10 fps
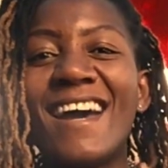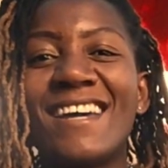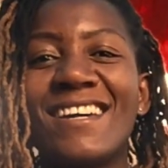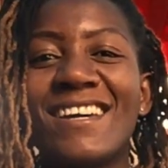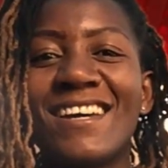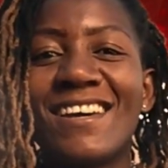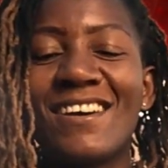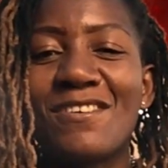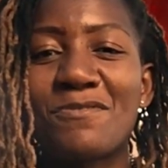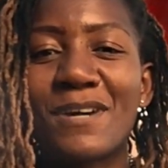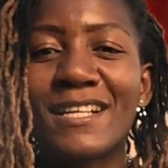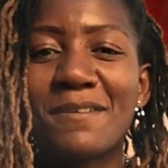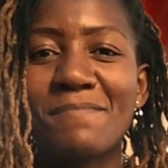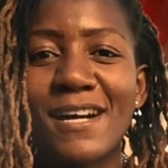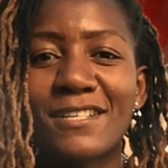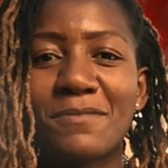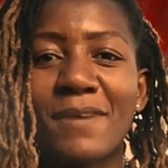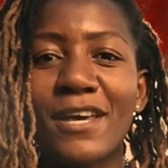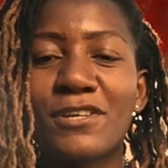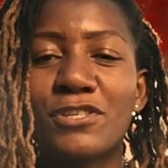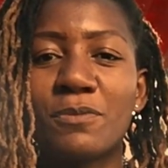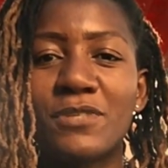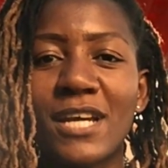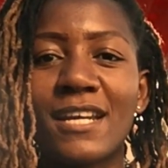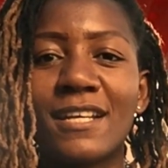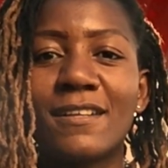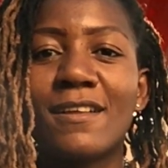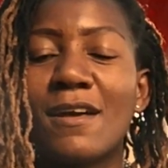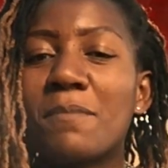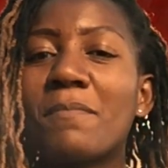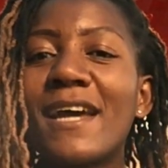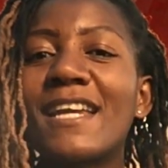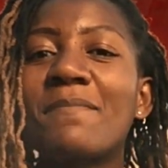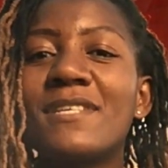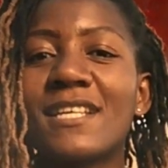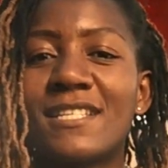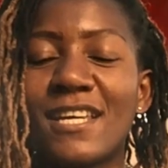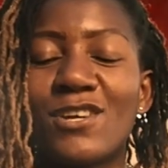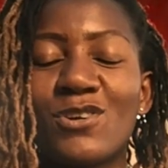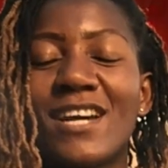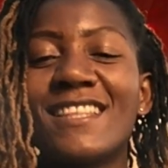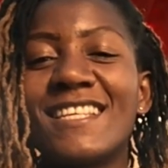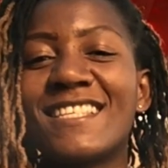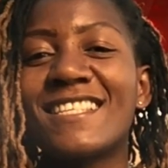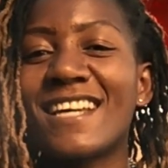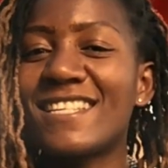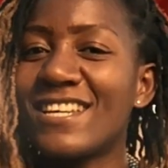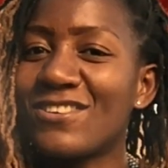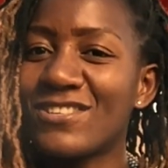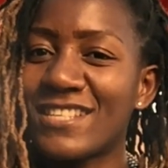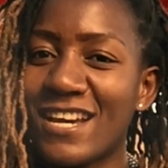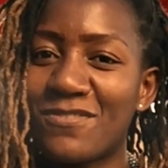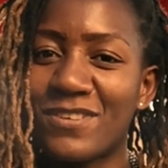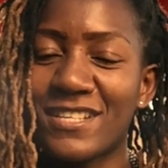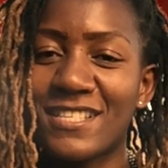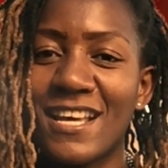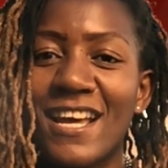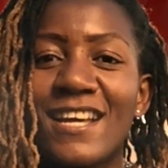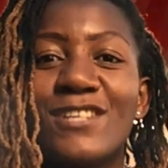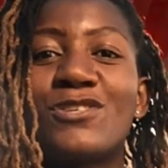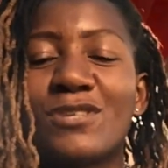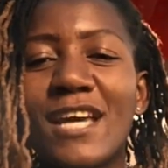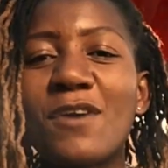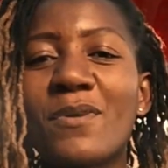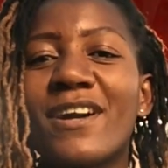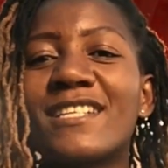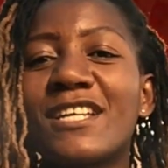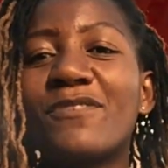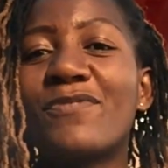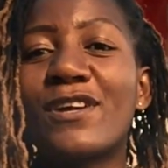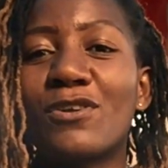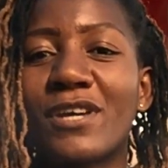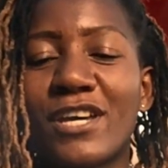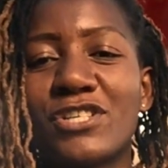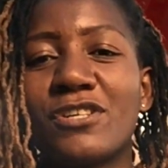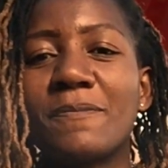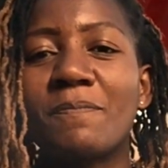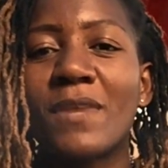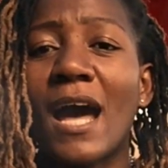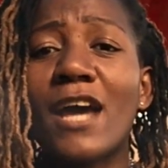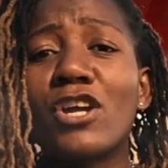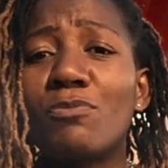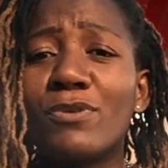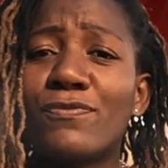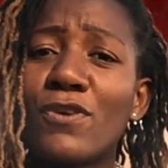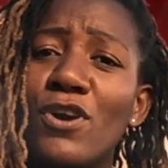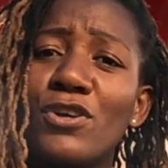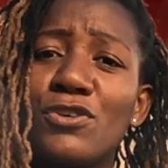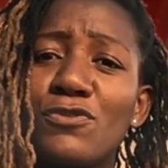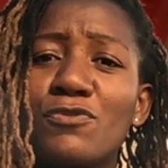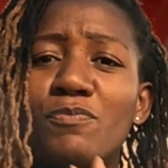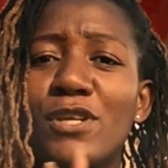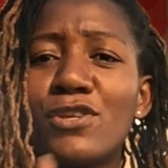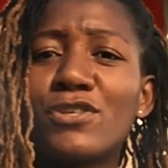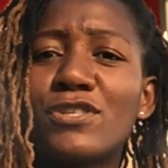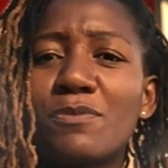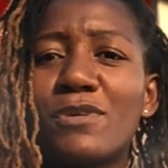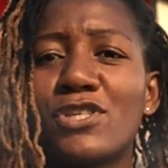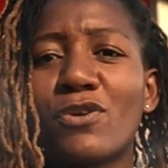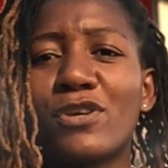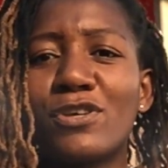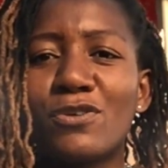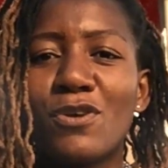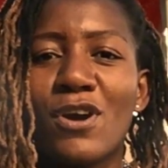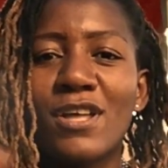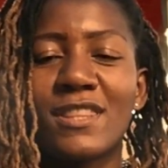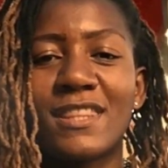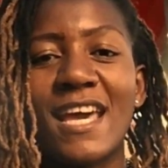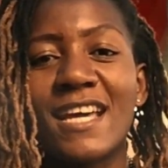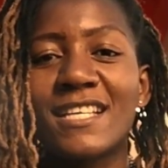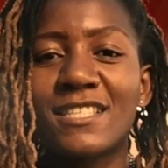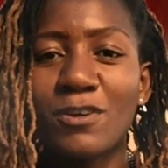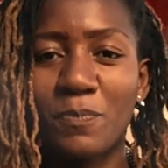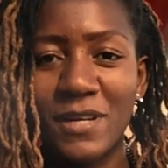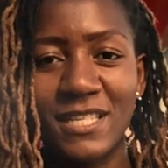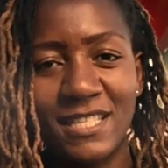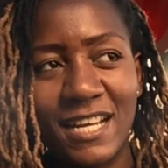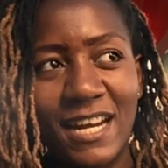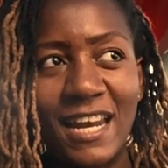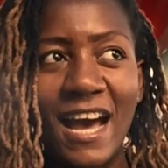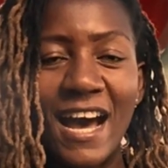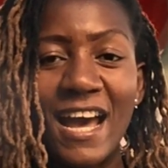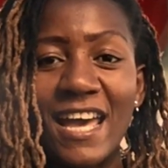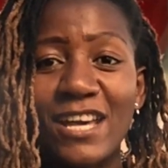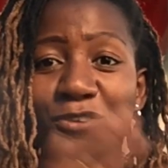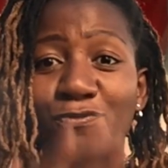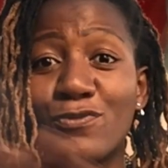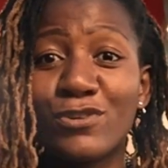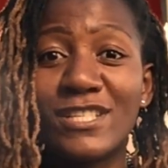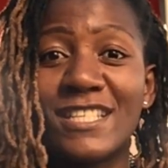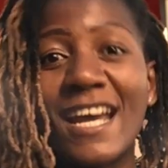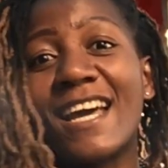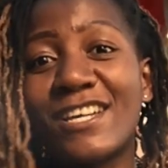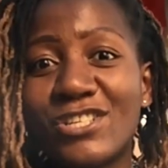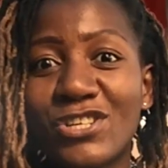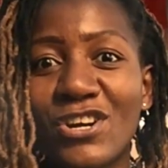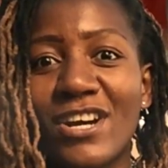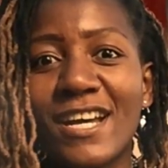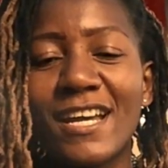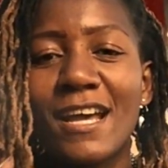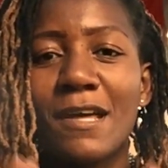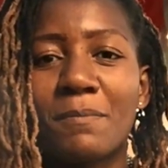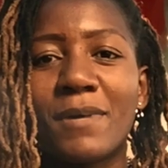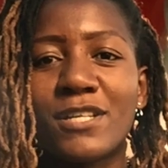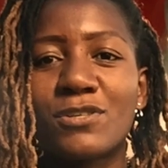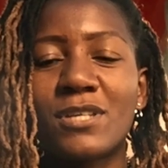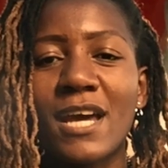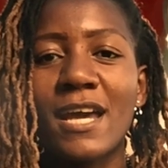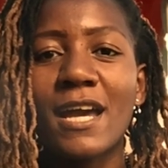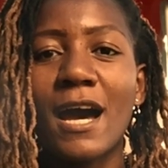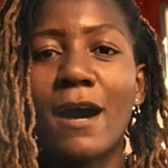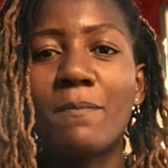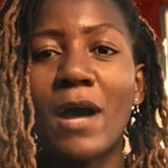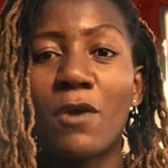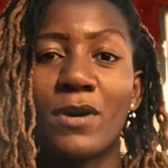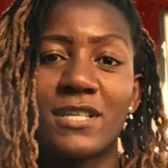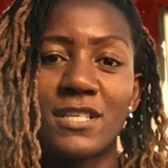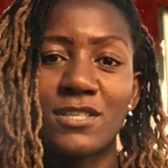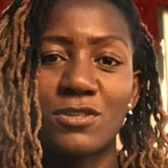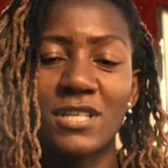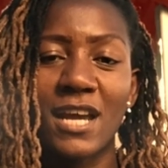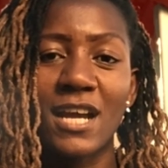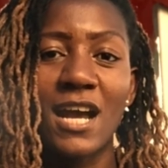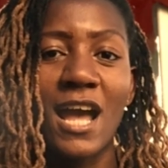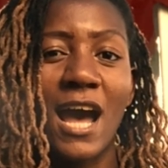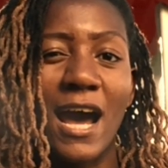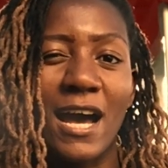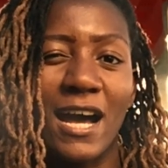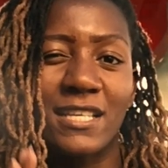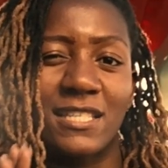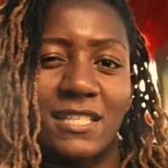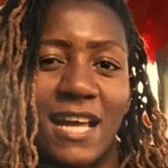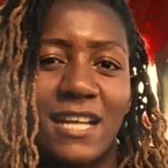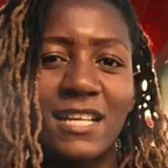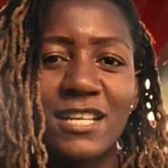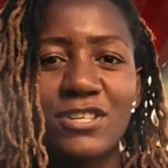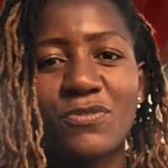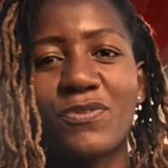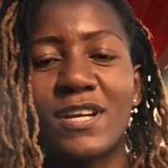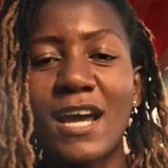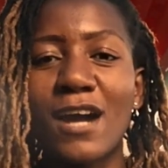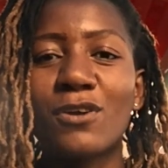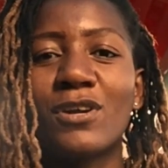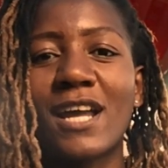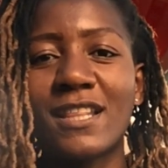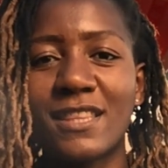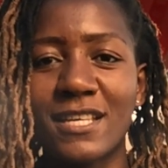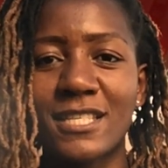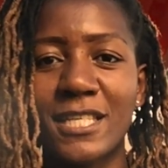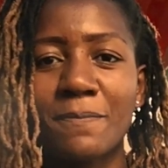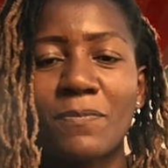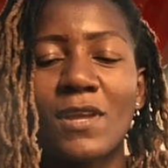Hi, welcome back to my YouTube channel. My name is Atieno and this is Atieno's Canvas. Today we are at a different location. I know before you've been used to me showing you things or places that I like, foods that I enjoy, but today I want us to take a slightly different angle at this.